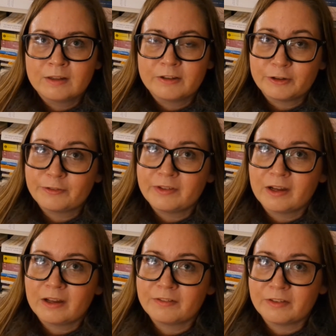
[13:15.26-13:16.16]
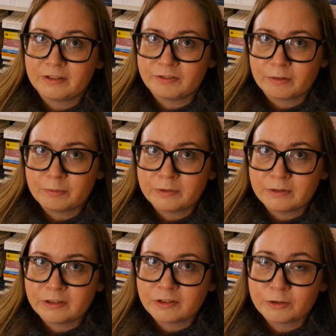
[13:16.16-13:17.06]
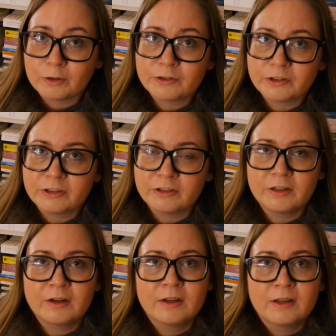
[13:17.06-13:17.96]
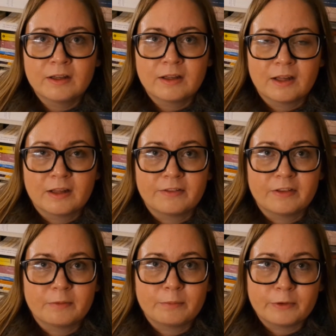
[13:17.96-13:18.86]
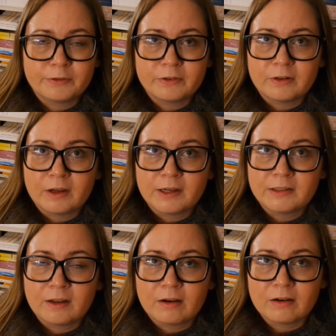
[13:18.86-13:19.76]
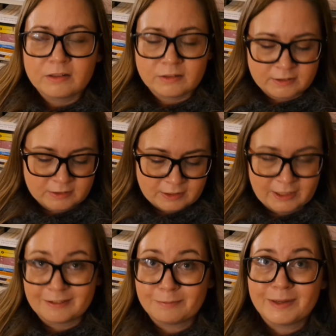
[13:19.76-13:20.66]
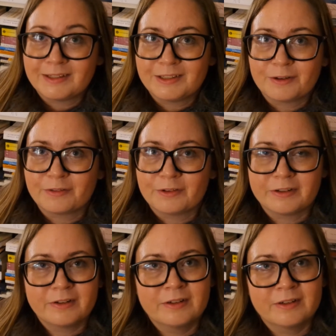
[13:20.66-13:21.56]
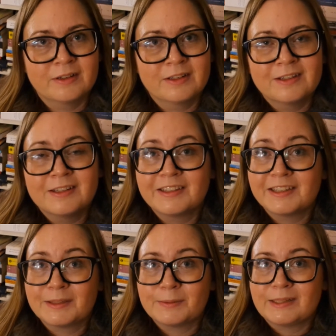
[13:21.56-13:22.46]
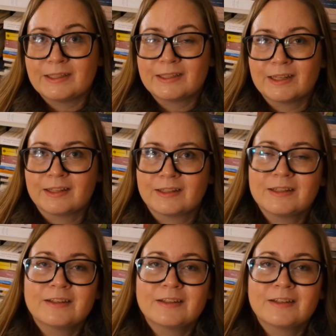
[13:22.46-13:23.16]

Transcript: Ronja the Robber's Daughter and the Brother Lionhearts and many other sweet and